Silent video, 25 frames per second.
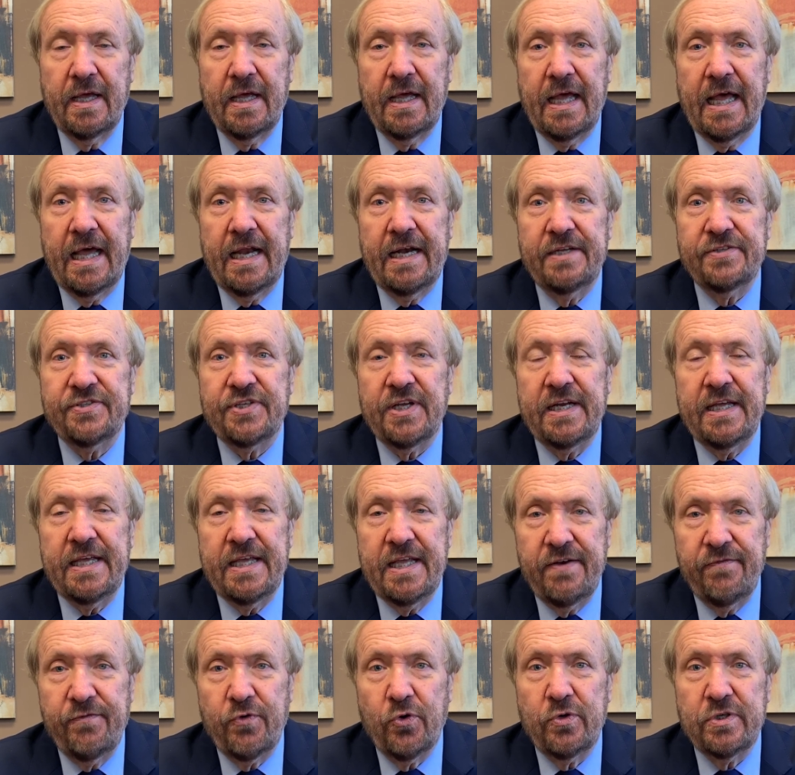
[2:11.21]
And it's an
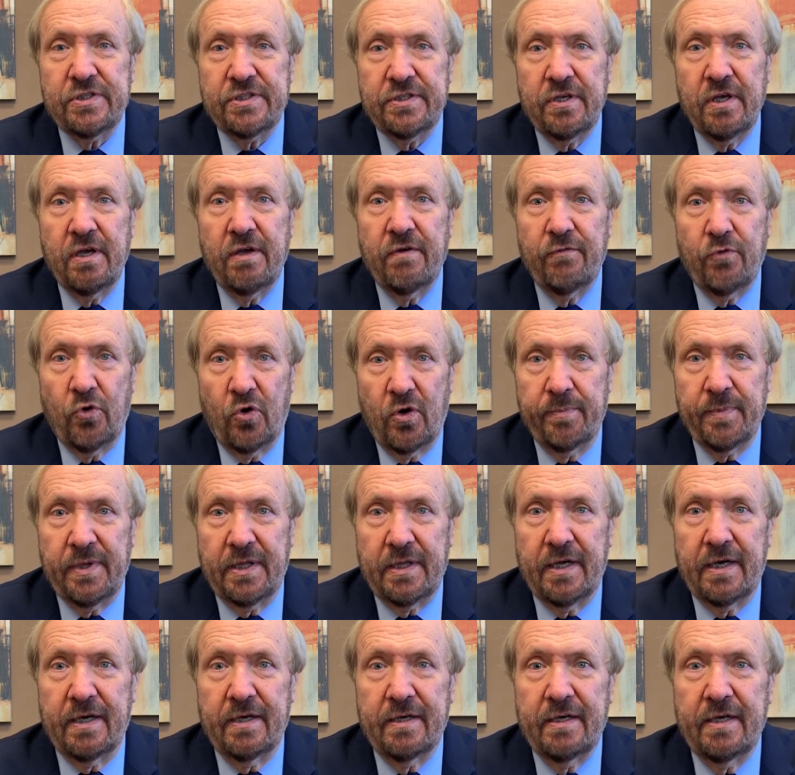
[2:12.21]
inverse
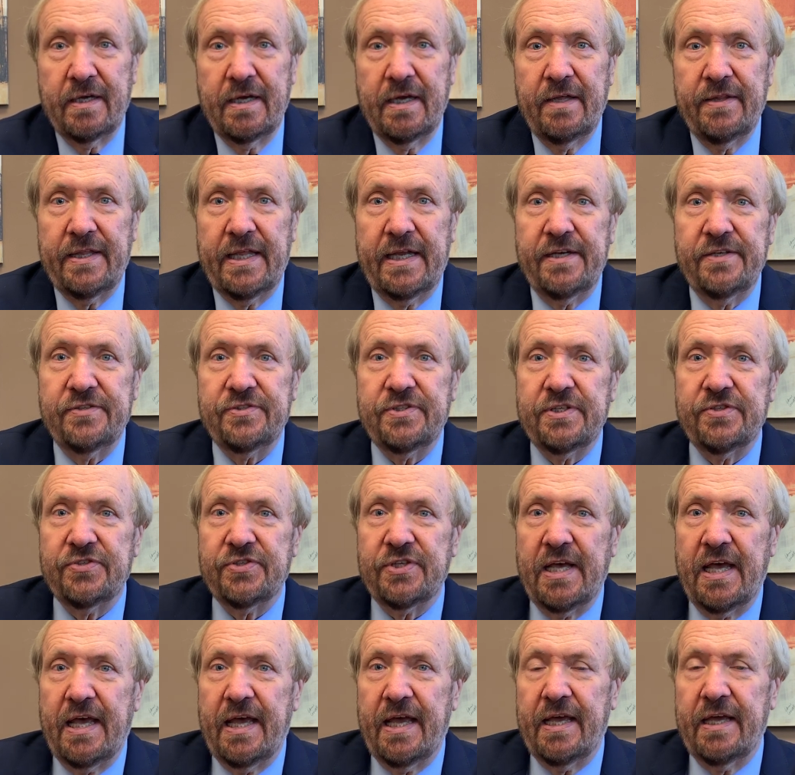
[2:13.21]
formula. That is to
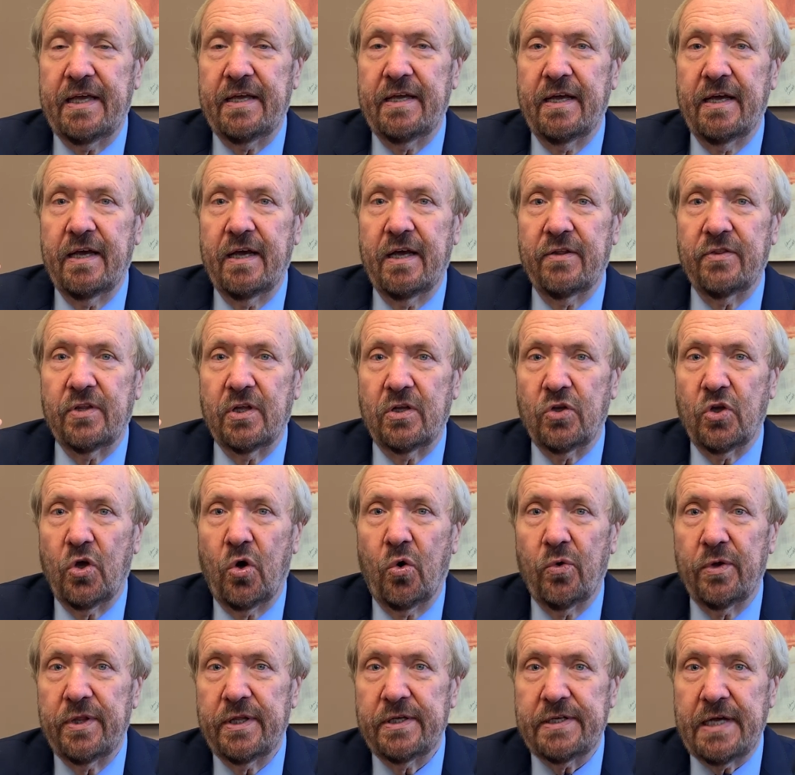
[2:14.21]
say, the
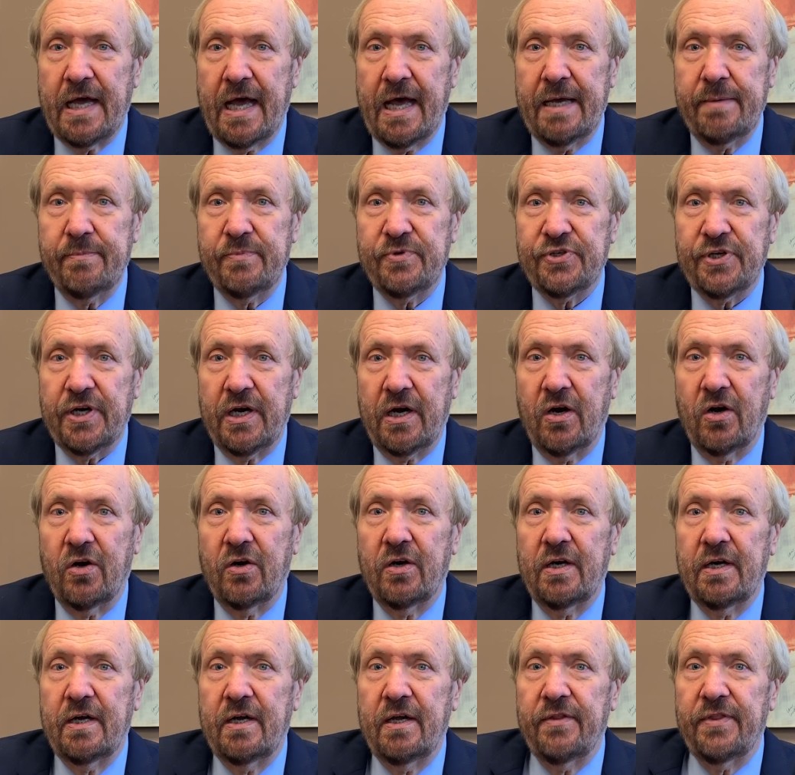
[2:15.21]
lower the timeshare,
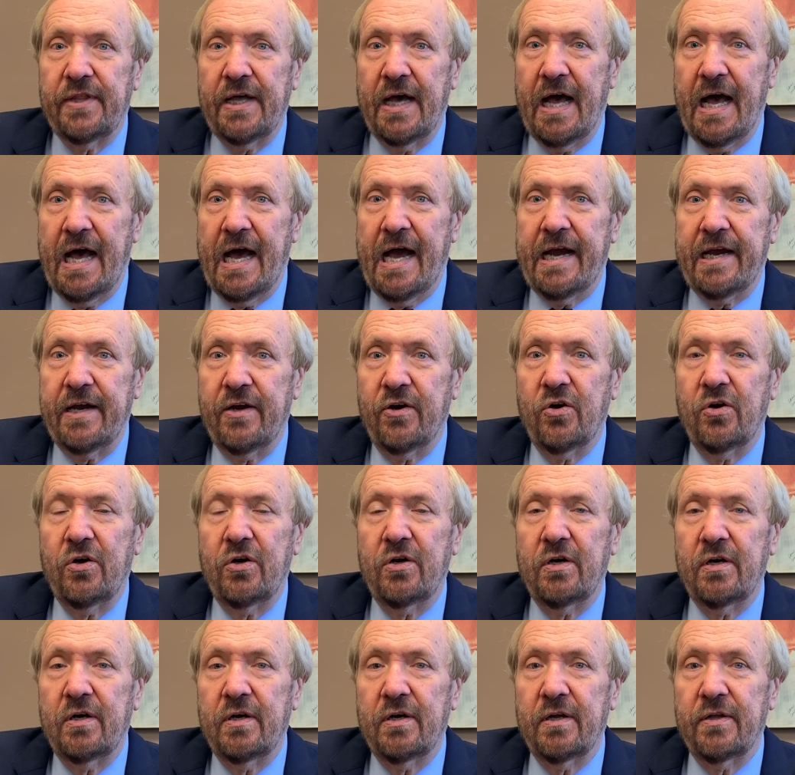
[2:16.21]
the higher
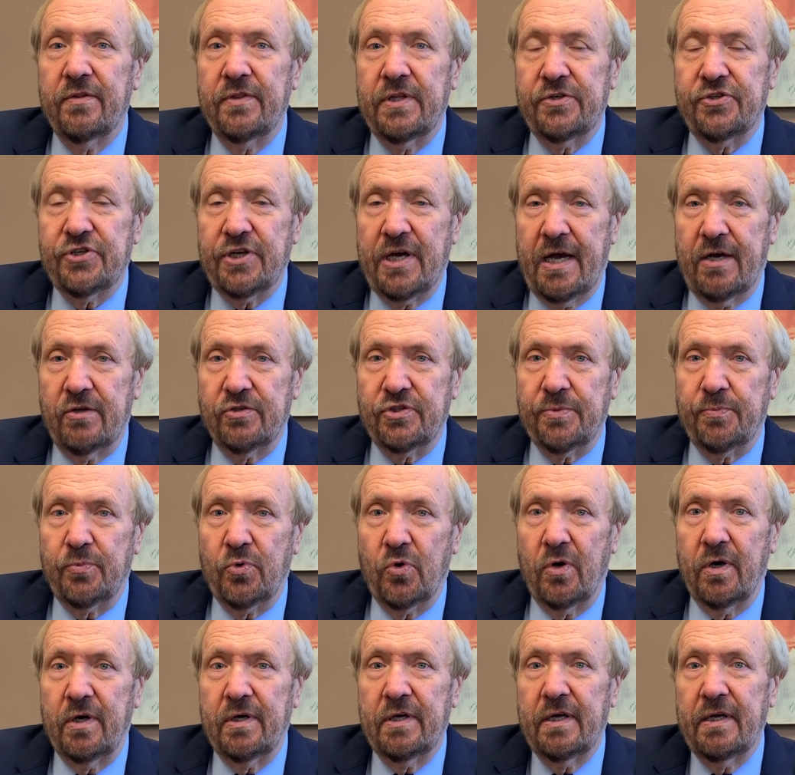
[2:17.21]
the child
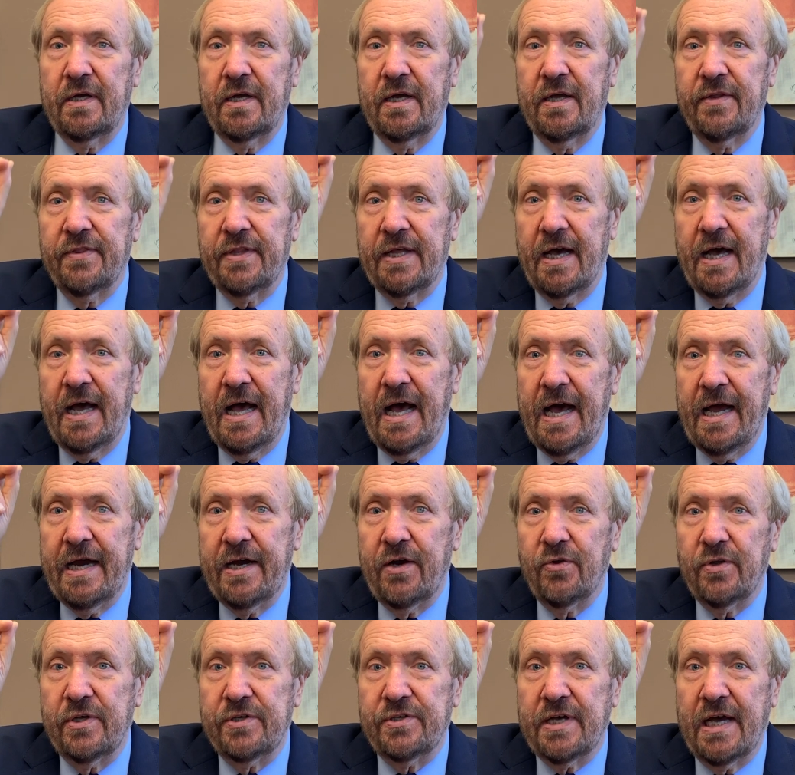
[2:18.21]
support. The higher
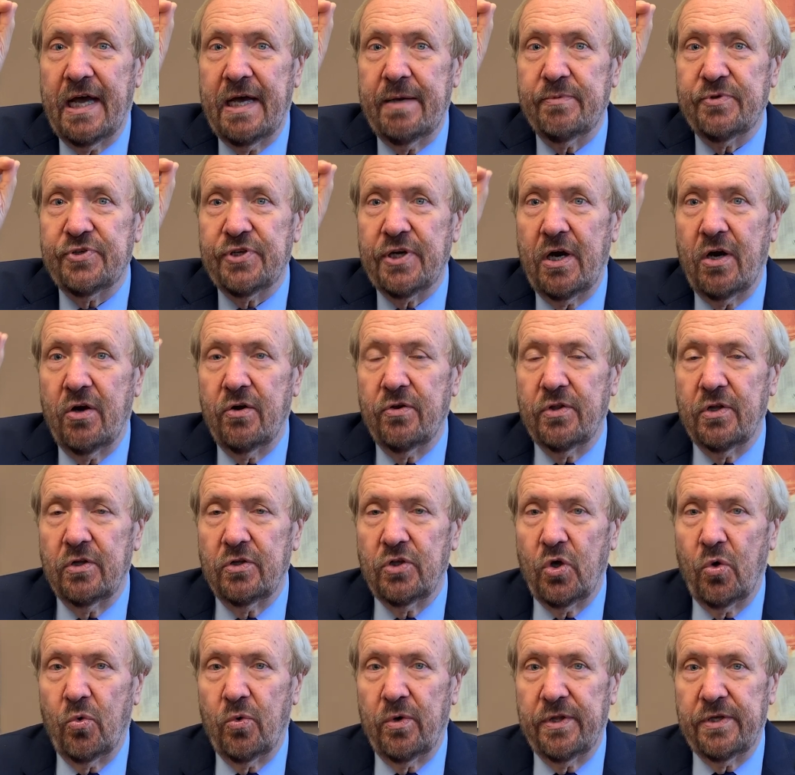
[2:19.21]
the timeshare, the
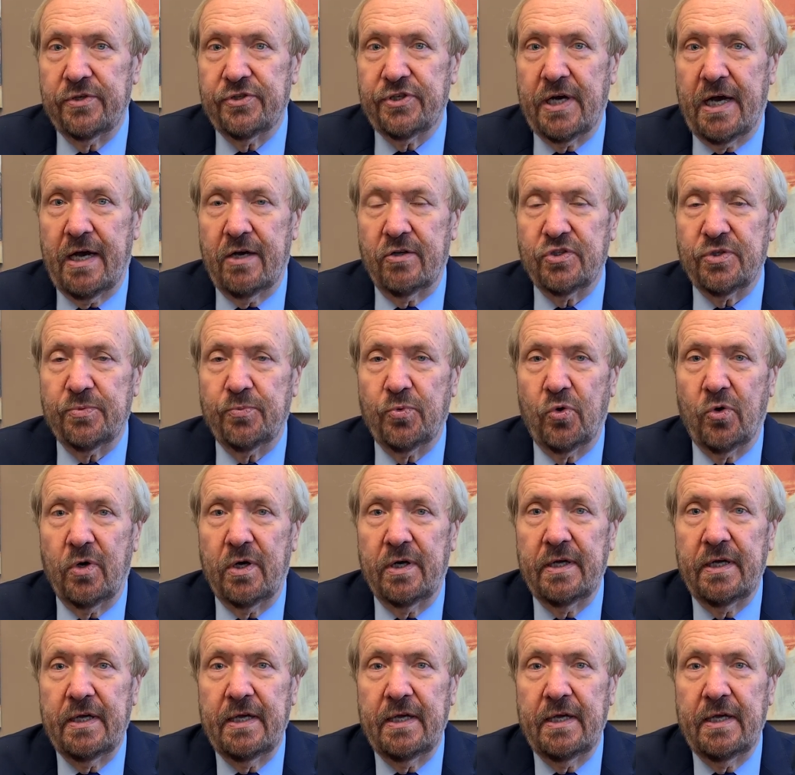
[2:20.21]
lower the child support.